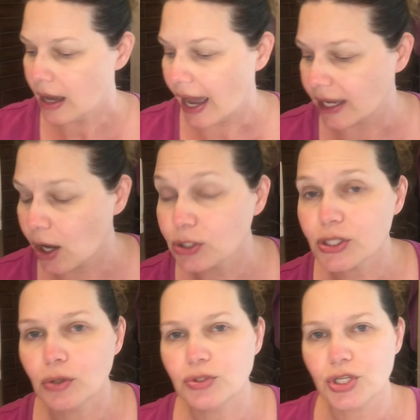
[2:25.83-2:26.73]
I
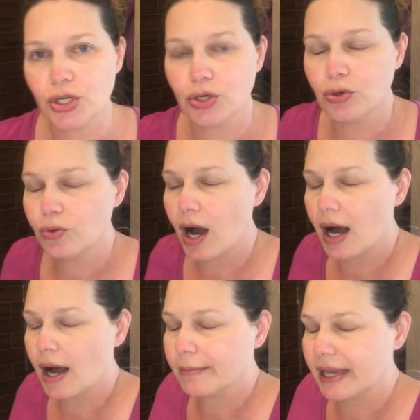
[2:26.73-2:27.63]
also do
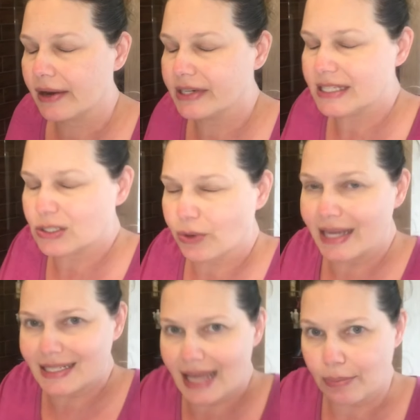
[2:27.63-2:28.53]
Gary's
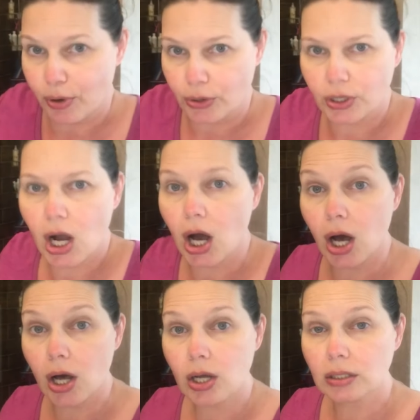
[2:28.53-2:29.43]
Great Day
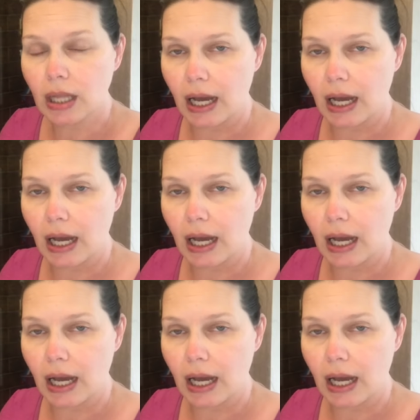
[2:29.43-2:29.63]
Protocol.